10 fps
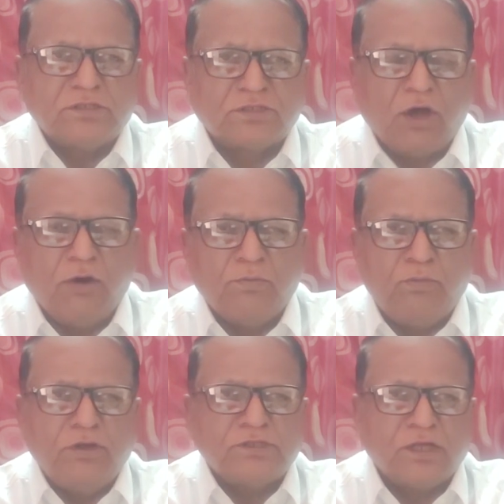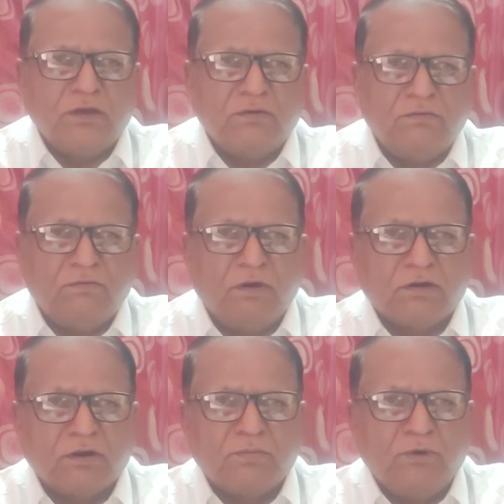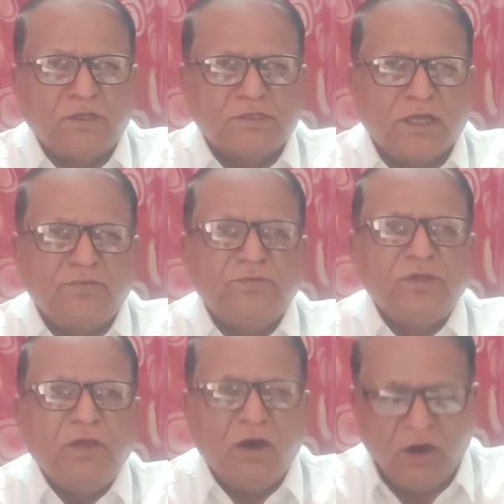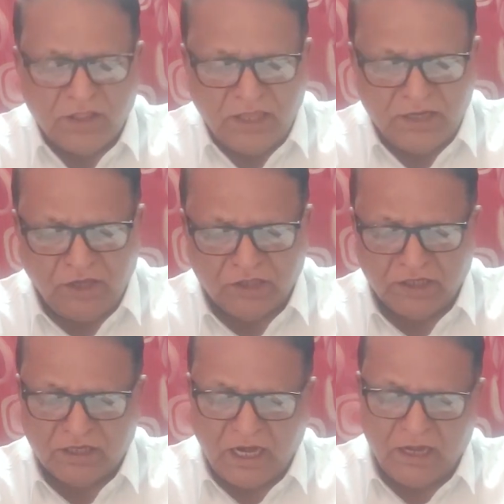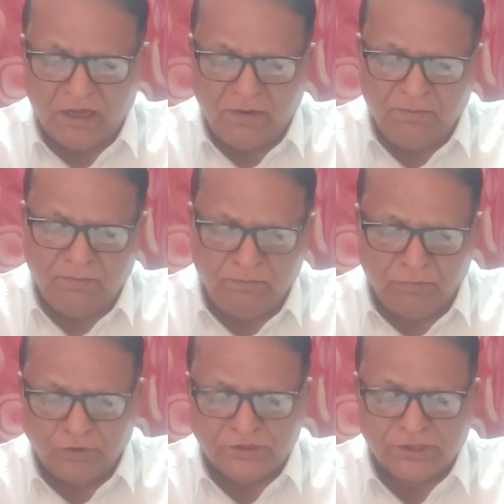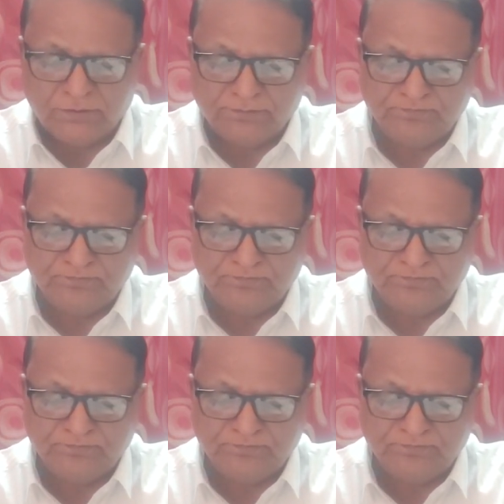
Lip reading: sound pollution, water pollution, or any other kind of pollution.